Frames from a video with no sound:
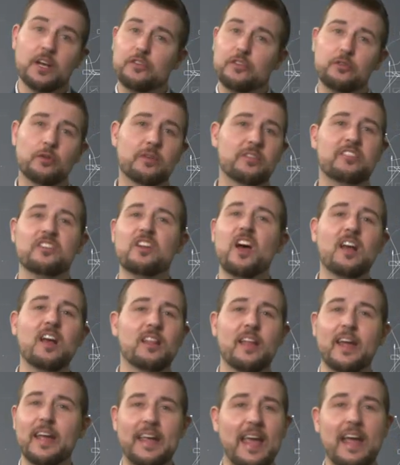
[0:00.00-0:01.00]
So it's
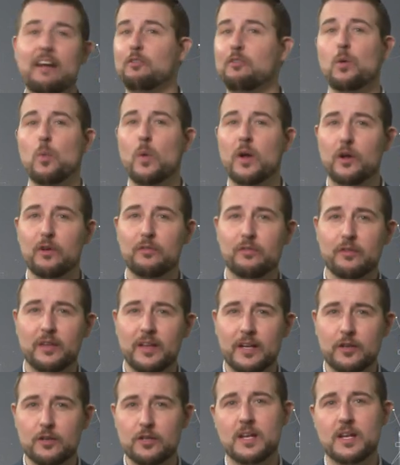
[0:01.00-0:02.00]
not like everyone over
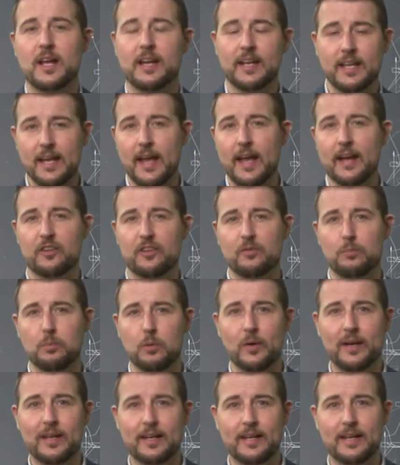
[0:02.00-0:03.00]
the internet can
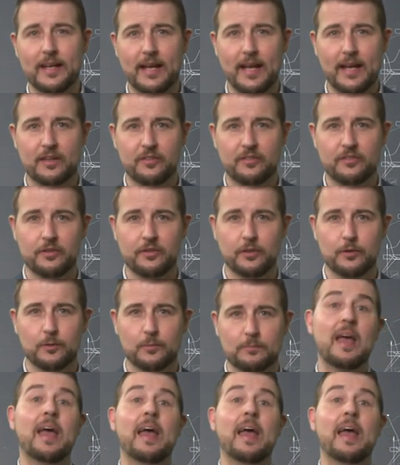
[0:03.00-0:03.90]
exploit it against you.